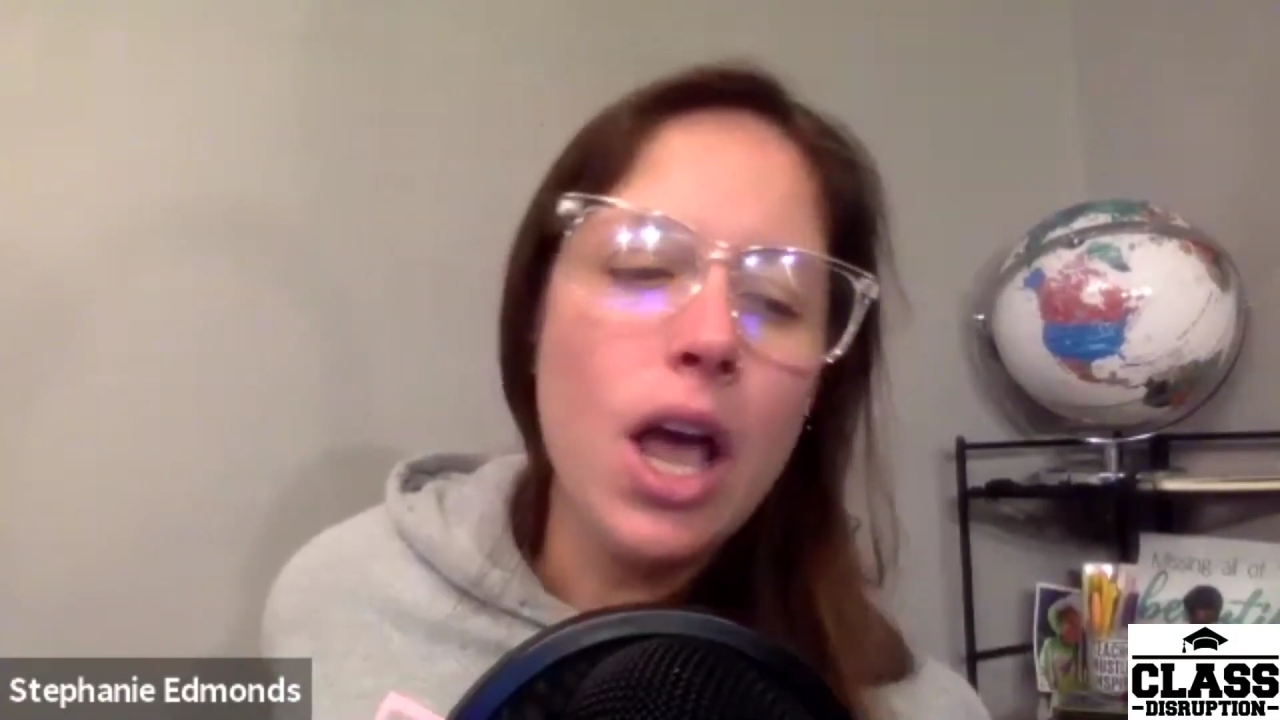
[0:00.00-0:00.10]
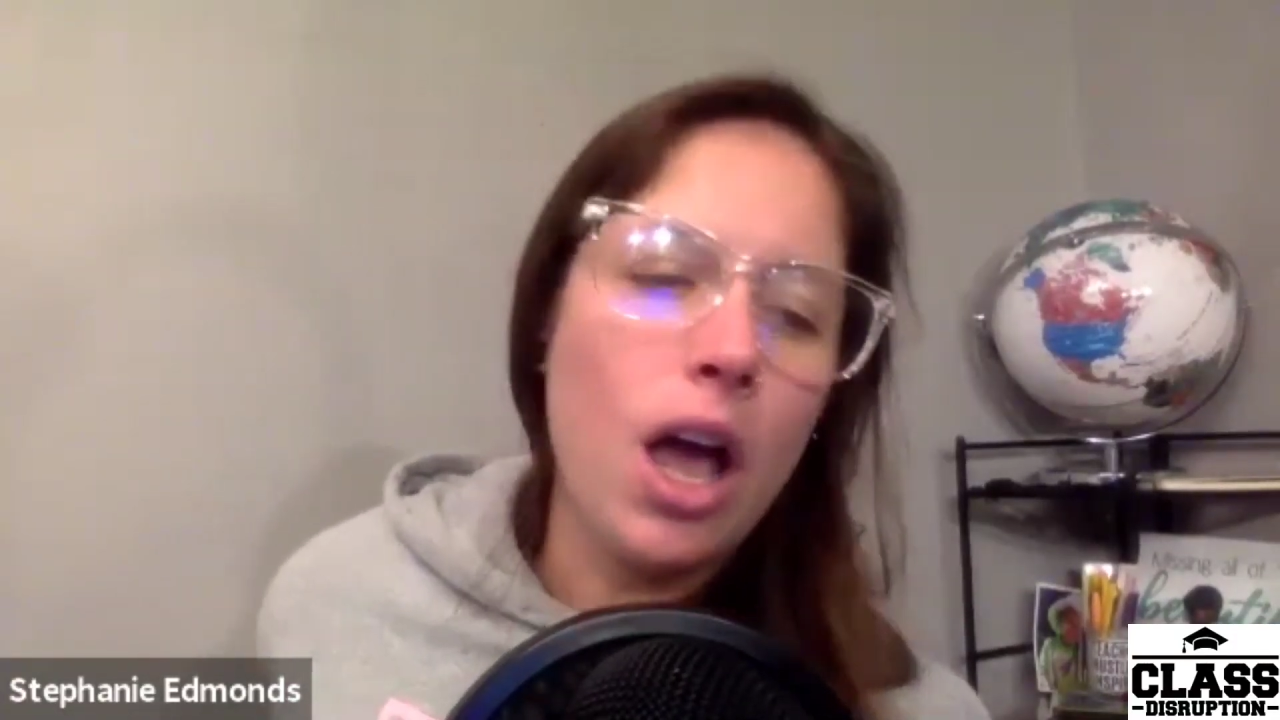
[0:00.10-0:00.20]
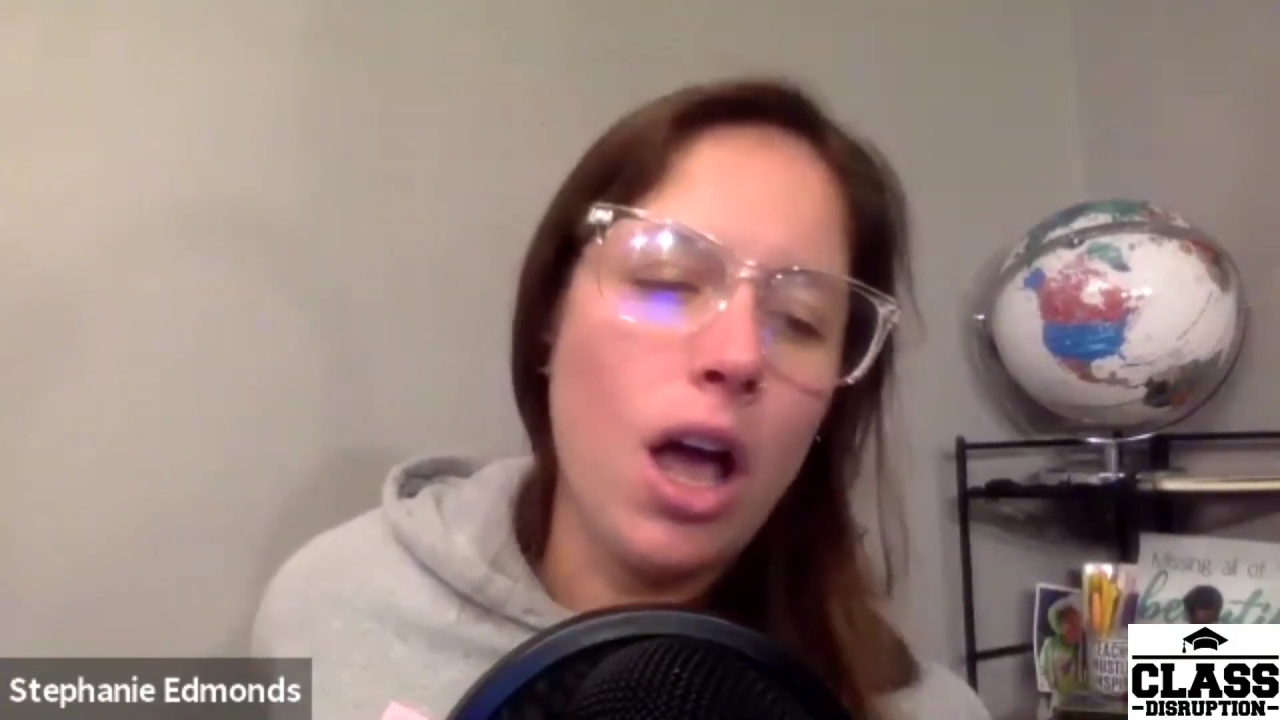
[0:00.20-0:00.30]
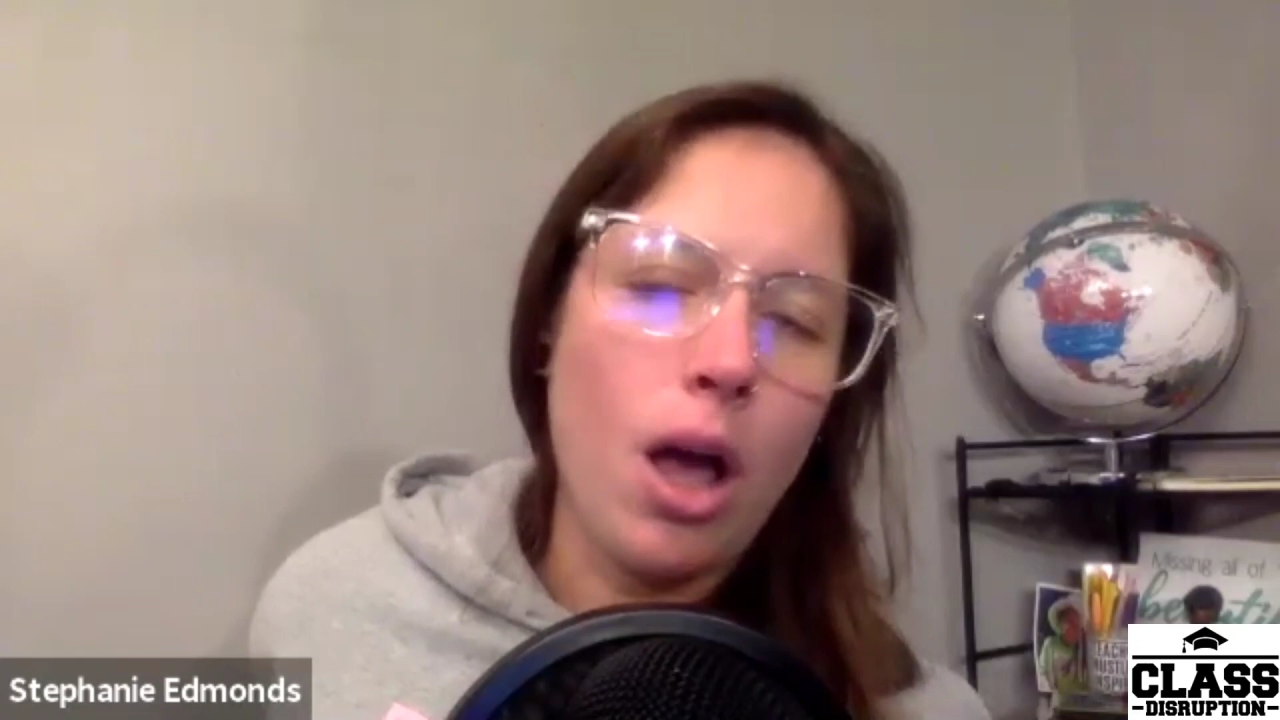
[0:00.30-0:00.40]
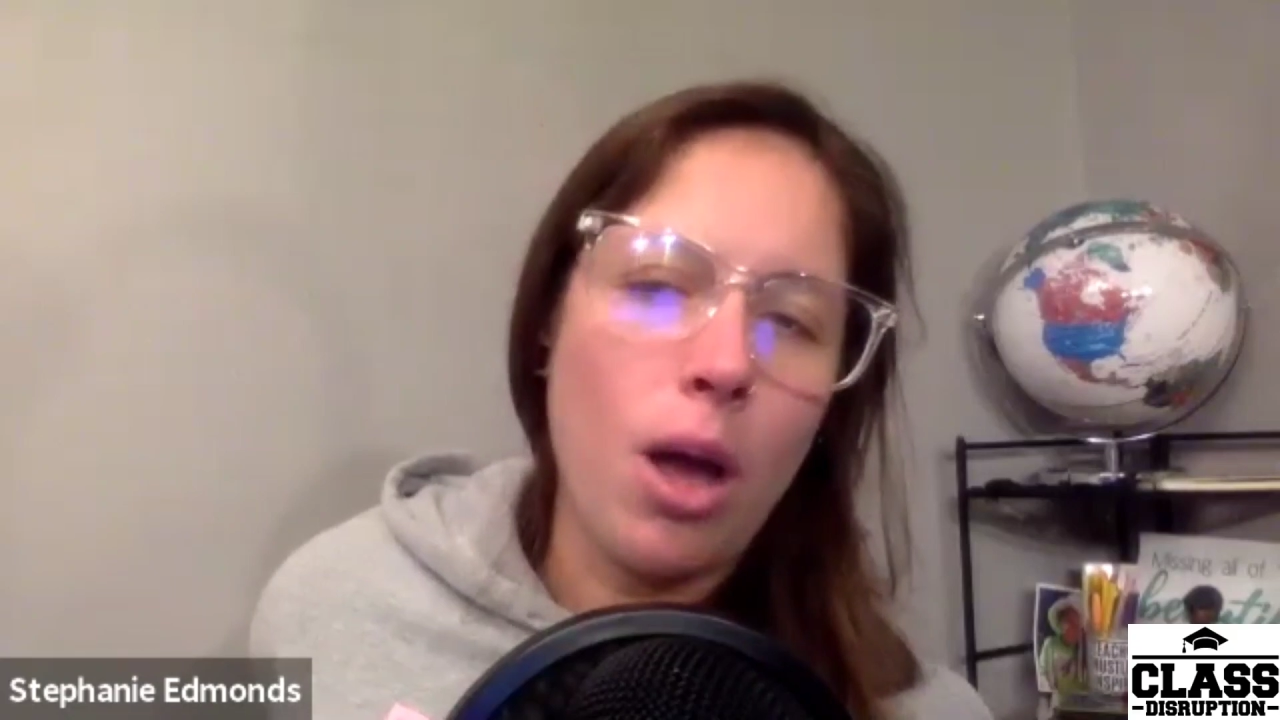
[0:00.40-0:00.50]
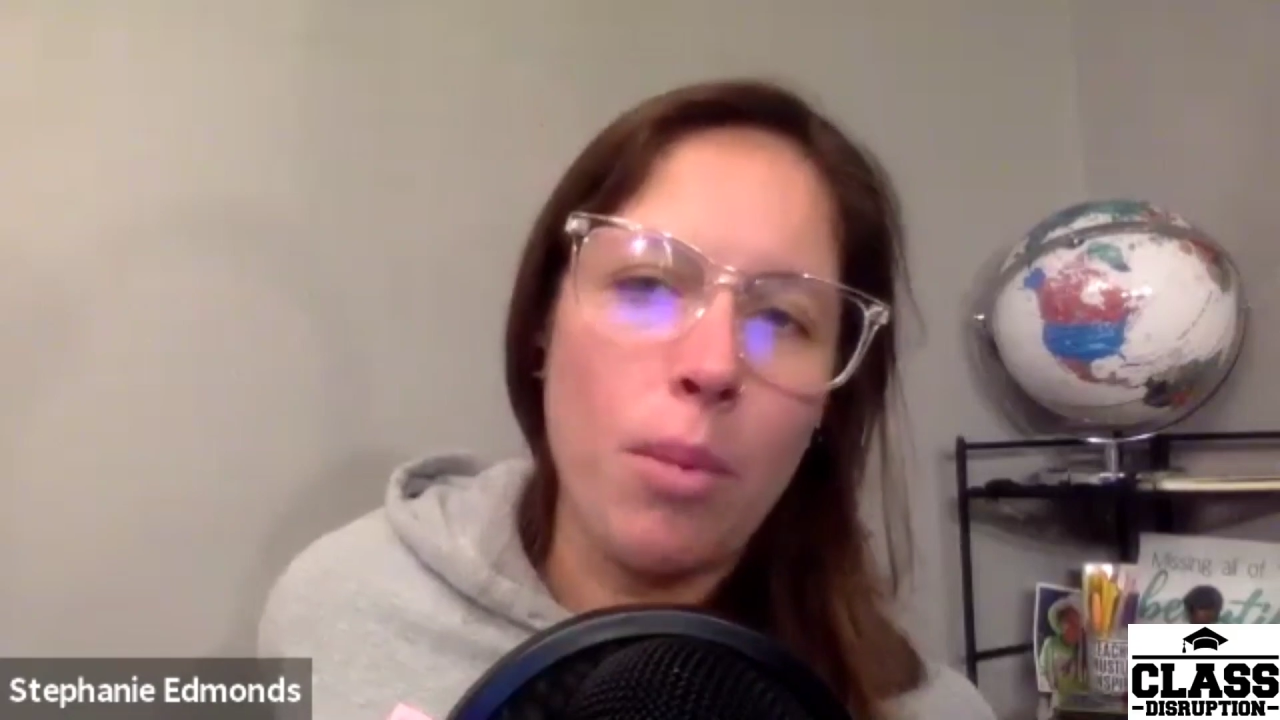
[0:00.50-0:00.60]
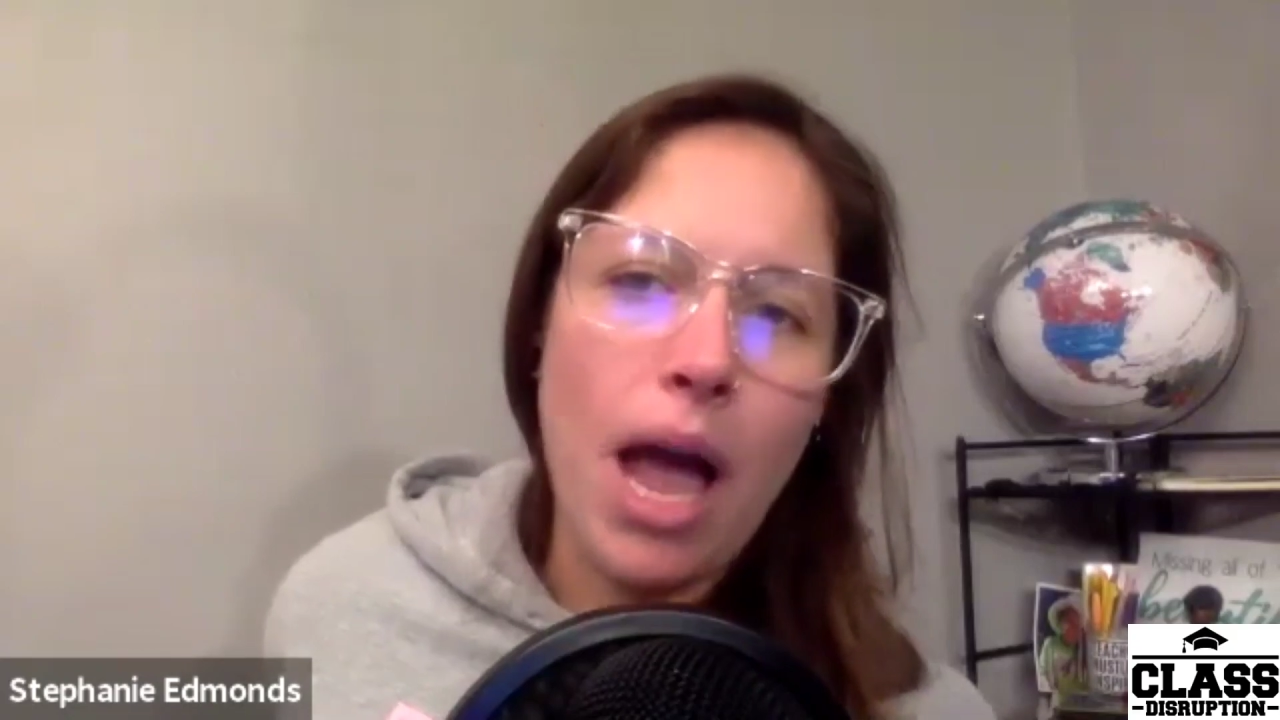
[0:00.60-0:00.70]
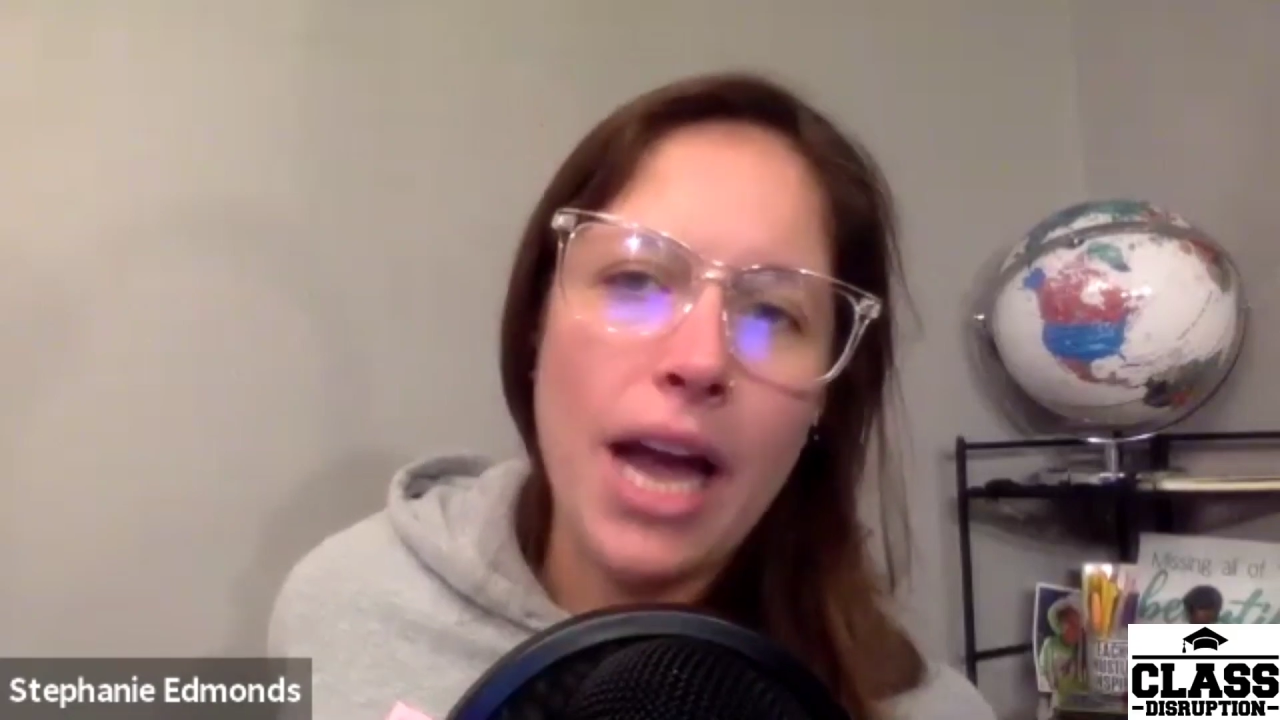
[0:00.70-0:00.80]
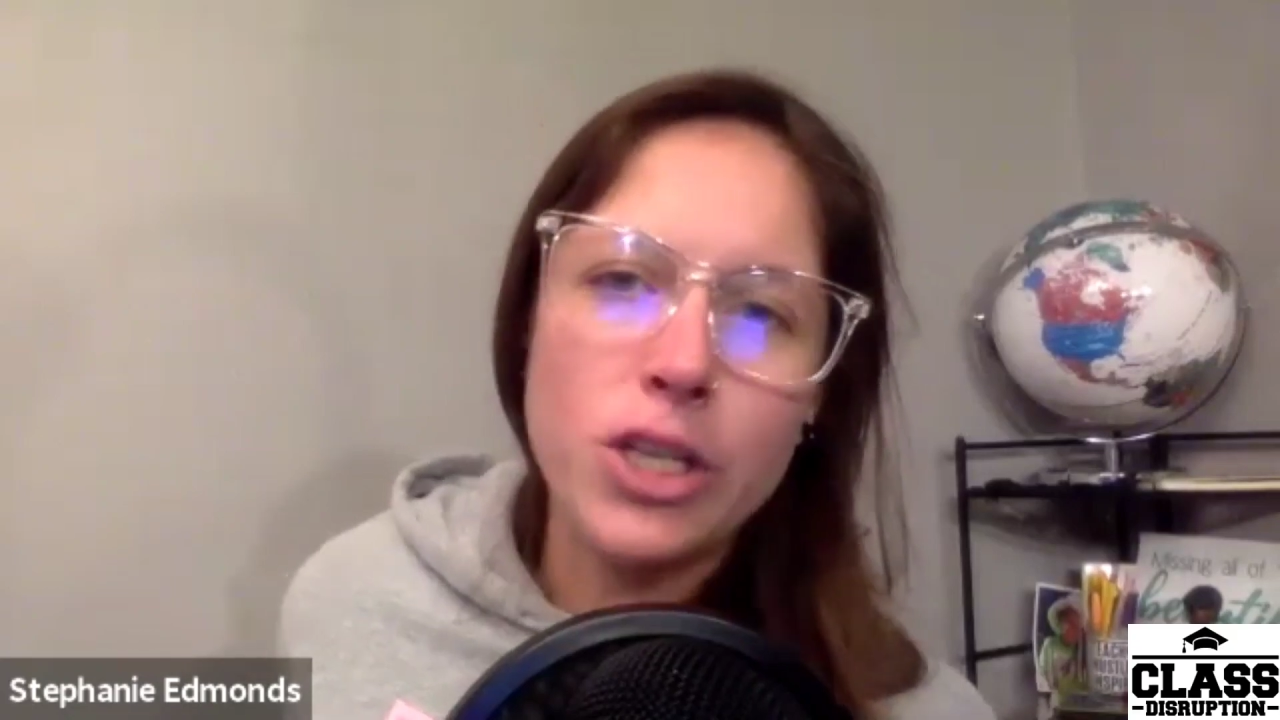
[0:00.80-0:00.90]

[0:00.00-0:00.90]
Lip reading: I